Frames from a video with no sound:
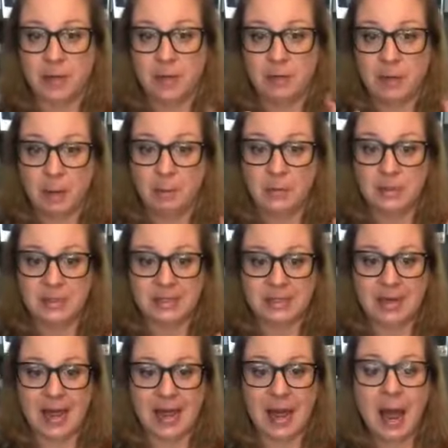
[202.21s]
that I'm using
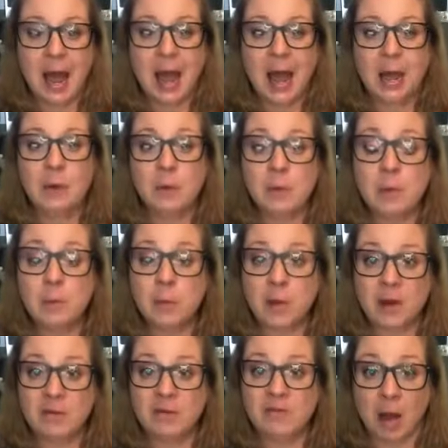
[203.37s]
today. I don't remember where I
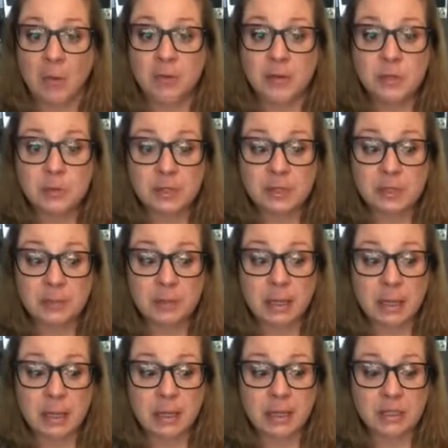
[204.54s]
found this recipe
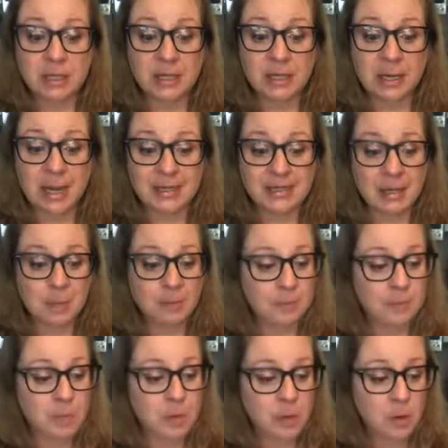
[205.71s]
initially. I did
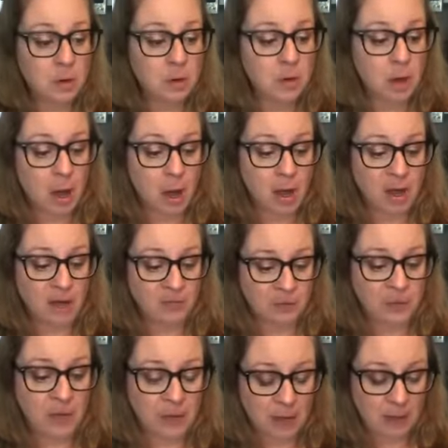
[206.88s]
after
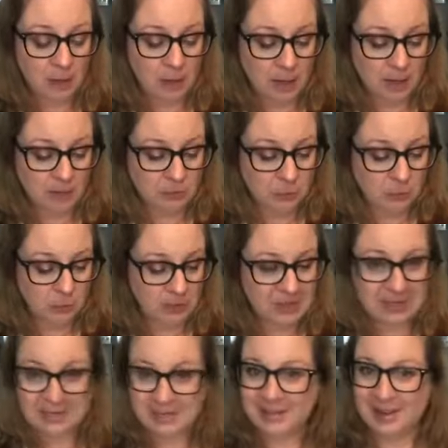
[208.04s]
I kind of trolled
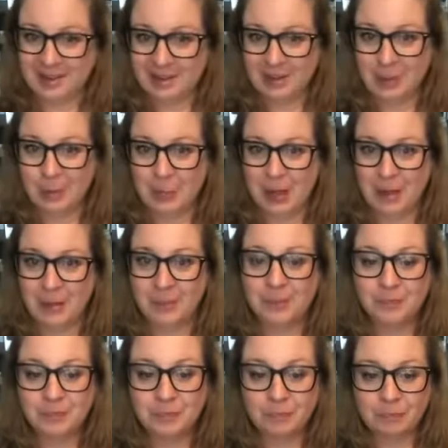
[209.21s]
TikTok a little bit,
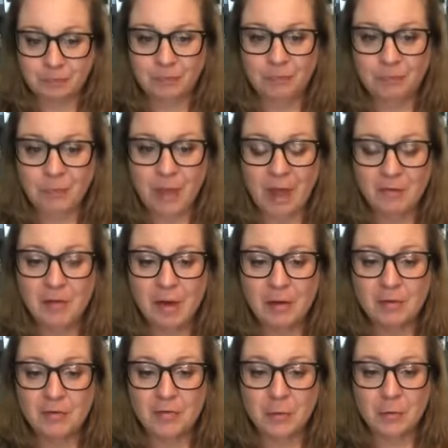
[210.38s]
I found a
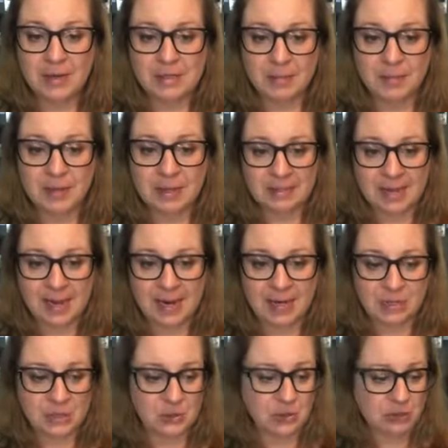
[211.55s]
few recipes and I
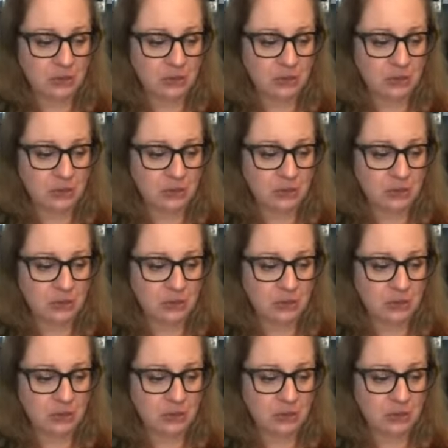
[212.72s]
just sort of